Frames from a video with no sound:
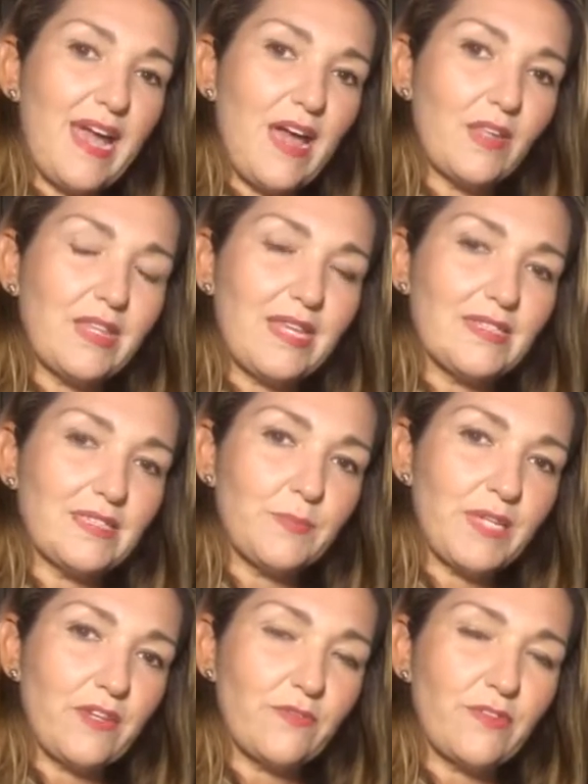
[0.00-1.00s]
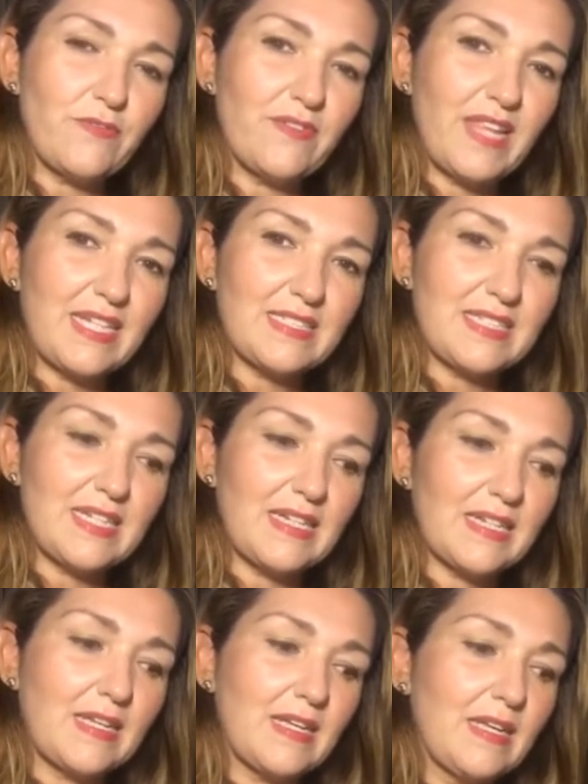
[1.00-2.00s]
out that is being
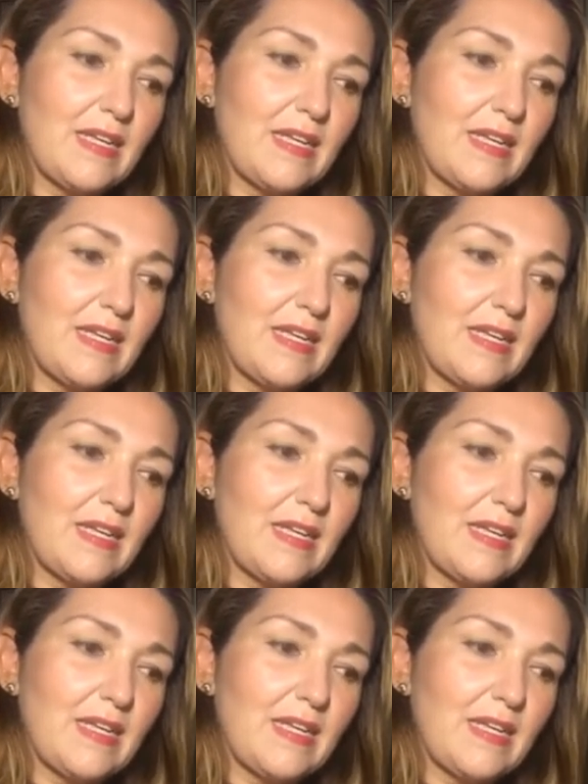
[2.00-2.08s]
reflecting,